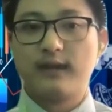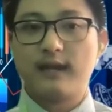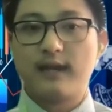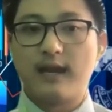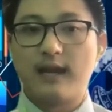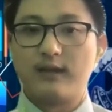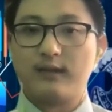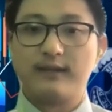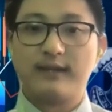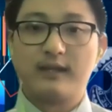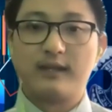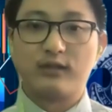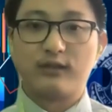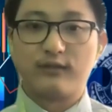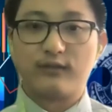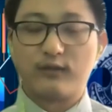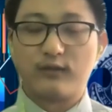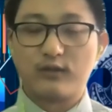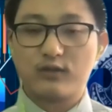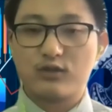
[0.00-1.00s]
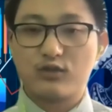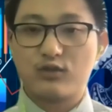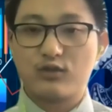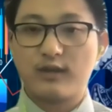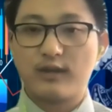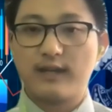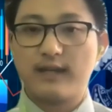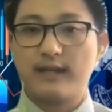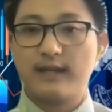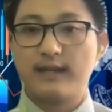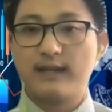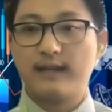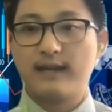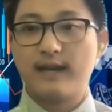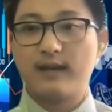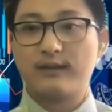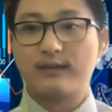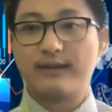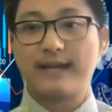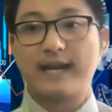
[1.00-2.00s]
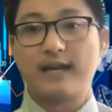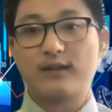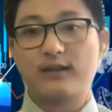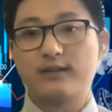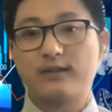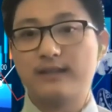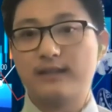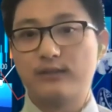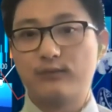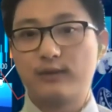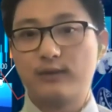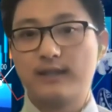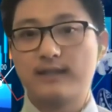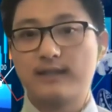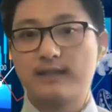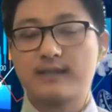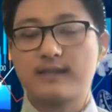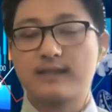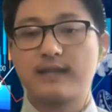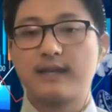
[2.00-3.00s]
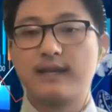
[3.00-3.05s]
how to take your first trade, how to calculate risk,